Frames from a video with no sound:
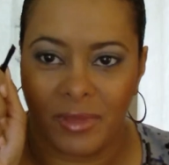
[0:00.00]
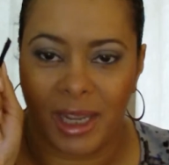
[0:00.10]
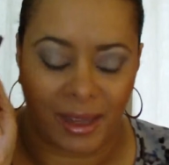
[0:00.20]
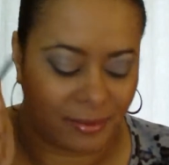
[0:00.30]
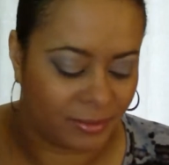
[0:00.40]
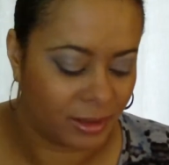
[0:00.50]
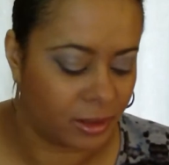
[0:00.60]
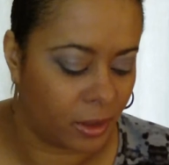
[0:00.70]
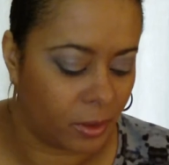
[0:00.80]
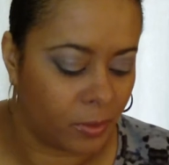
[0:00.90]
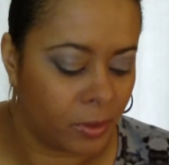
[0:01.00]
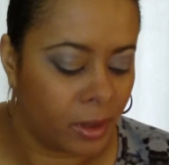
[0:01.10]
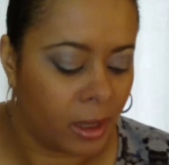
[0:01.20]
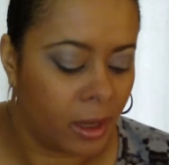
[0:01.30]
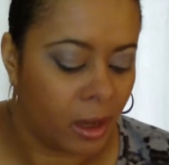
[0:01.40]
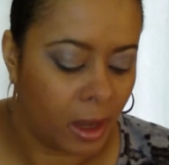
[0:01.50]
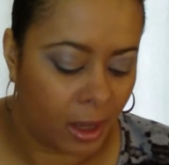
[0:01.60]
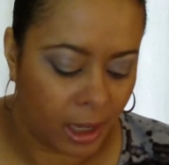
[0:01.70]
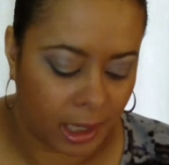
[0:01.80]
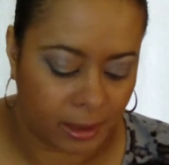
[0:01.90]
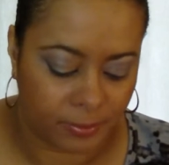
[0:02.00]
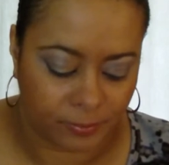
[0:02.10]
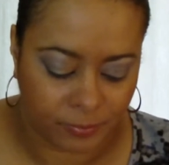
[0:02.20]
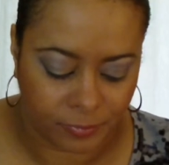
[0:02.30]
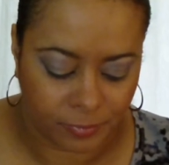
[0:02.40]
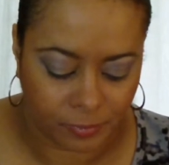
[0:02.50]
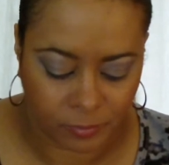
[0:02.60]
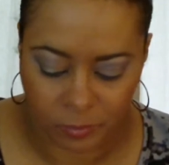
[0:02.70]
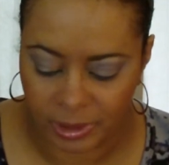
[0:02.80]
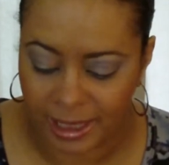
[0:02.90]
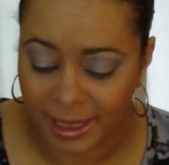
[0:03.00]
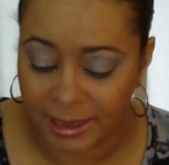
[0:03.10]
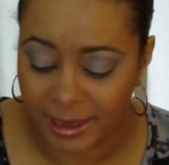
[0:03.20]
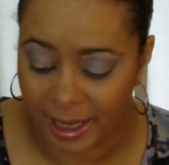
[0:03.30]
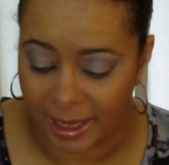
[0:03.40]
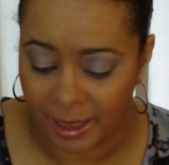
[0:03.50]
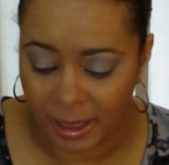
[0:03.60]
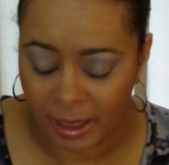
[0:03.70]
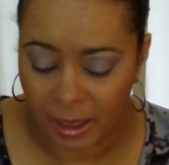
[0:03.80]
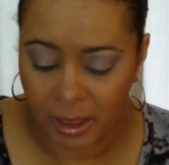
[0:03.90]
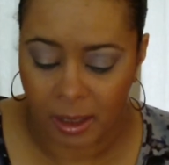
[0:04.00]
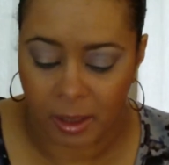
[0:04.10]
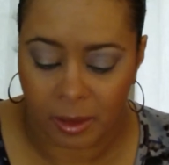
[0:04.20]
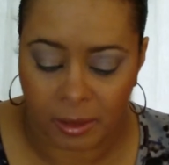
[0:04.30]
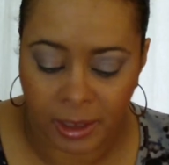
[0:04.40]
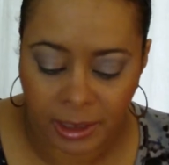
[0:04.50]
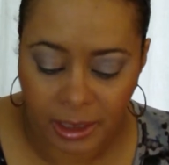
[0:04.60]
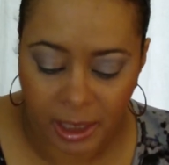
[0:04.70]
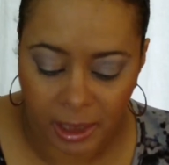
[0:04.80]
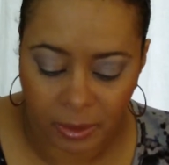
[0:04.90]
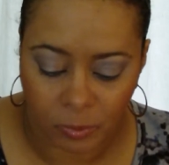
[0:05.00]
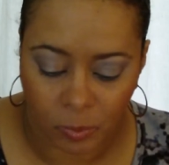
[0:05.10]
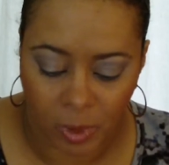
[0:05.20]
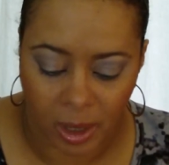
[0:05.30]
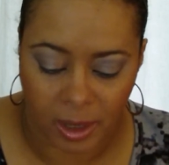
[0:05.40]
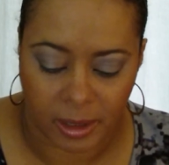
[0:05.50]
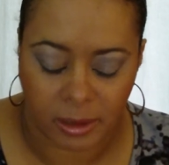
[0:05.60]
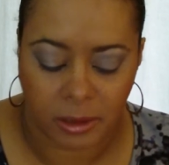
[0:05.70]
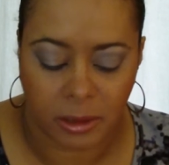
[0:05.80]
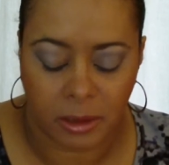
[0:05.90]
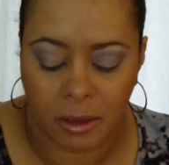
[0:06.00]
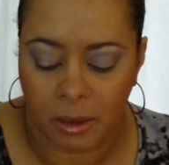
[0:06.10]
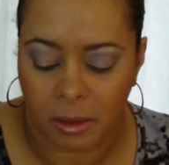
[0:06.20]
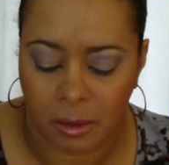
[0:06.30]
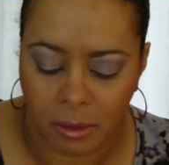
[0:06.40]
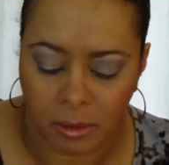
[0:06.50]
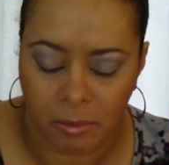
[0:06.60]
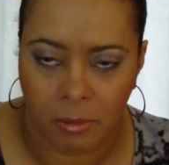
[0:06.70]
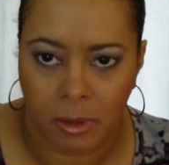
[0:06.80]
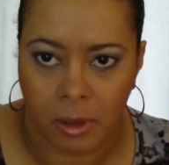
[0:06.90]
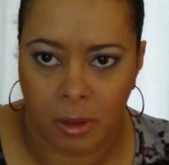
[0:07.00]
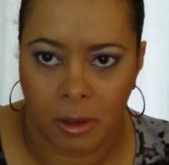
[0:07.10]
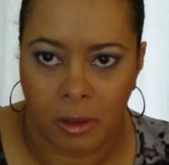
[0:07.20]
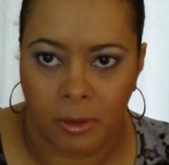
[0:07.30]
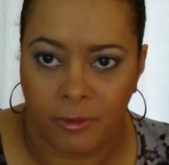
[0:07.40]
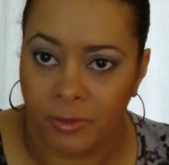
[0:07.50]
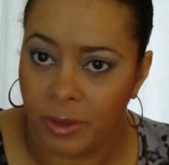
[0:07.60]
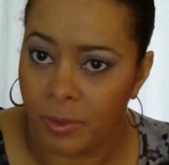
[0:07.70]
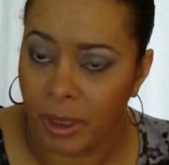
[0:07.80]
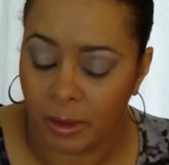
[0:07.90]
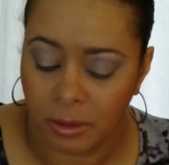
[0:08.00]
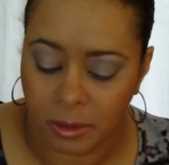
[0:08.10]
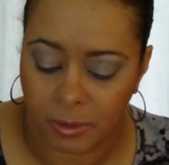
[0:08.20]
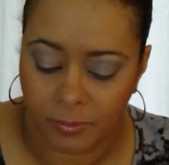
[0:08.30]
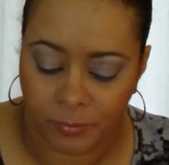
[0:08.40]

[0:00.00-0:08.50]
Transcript: Yeah, so, um, with that said, this kit was 50 bucks.